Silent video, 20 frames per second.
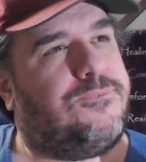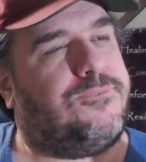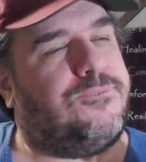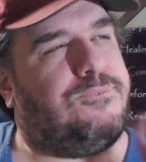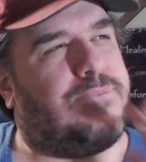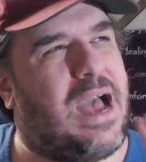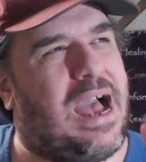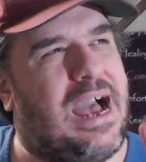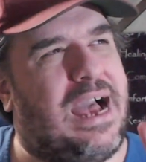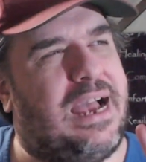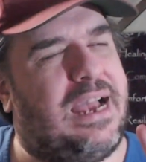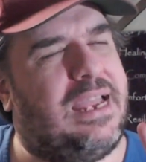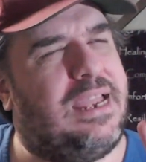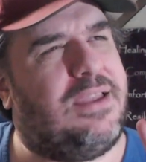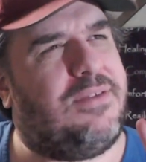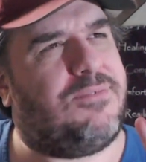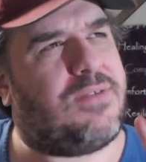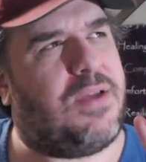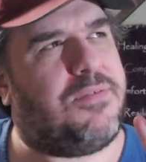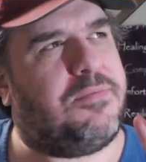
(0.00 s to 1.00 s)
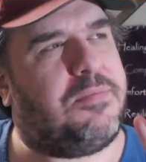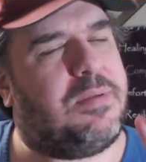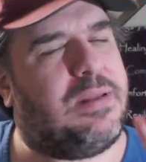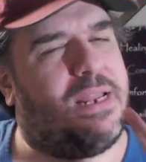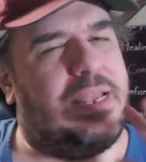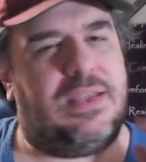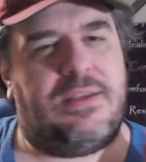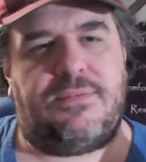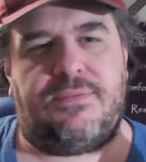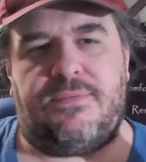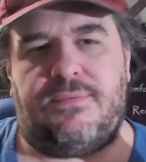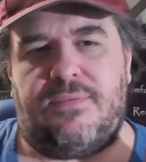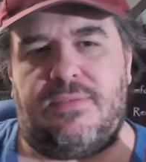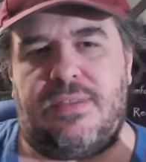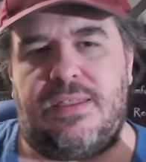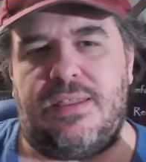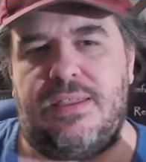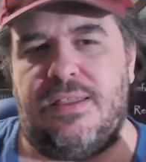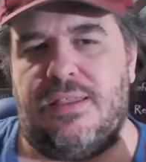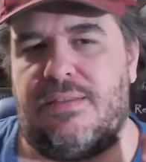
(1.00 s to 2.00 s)
5, I believe.
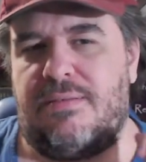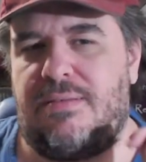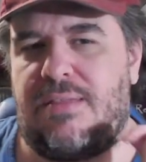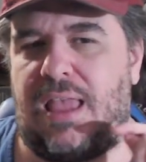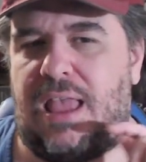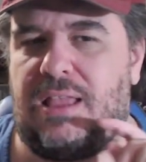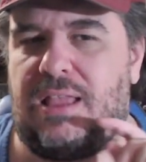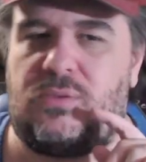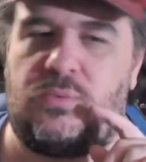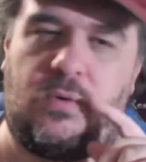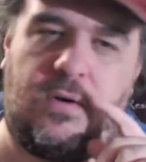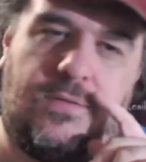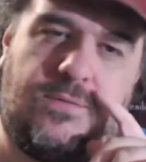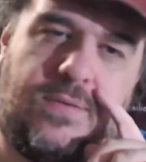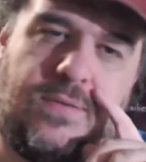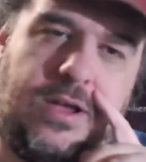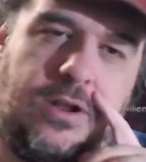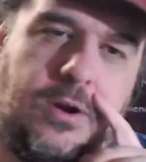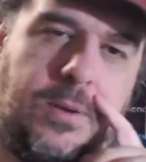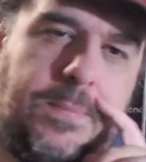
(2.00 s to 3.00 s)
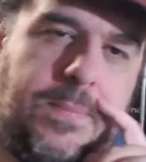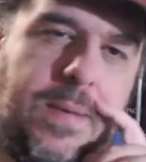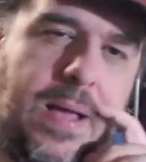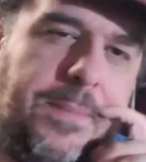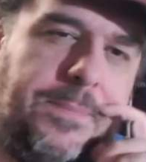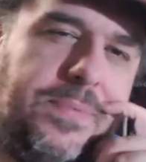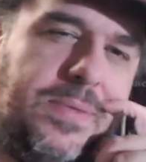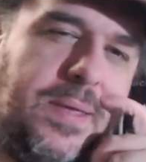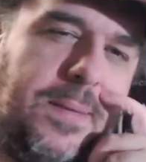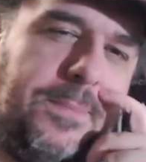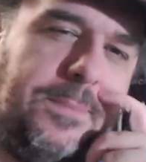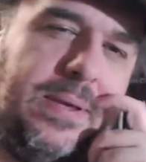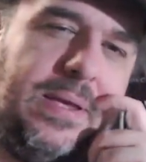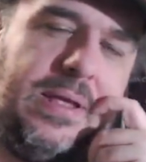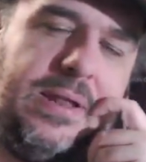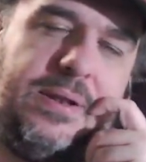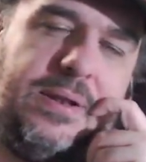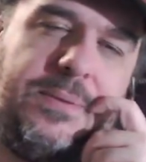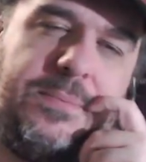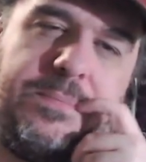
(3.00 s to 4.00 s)
That's where Vader popped up
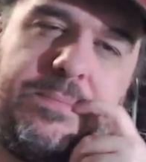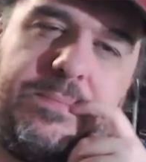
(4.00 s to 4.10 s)
in.